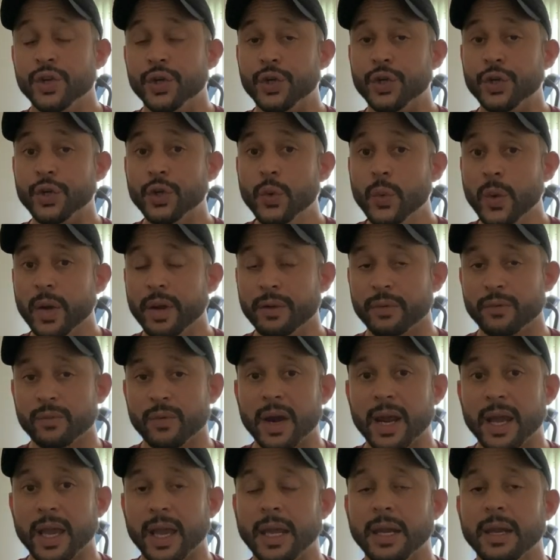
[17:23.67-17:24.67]
do it
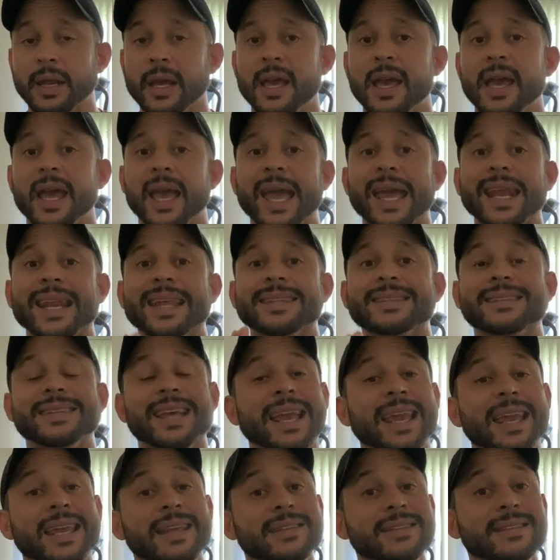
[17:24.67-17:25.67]
right, and it
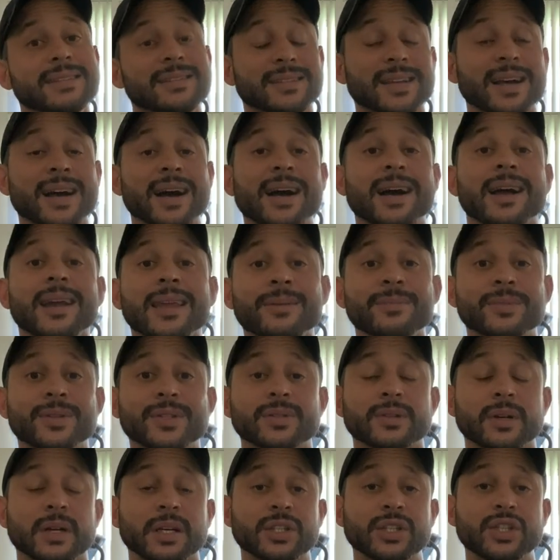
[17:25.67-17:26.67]
takes time
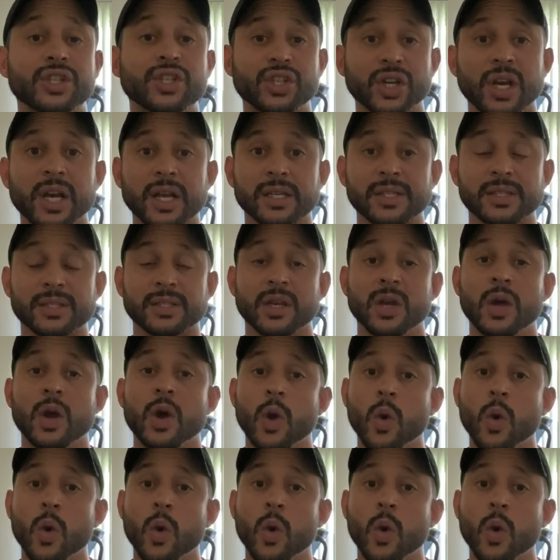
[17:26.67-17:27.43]
to adjust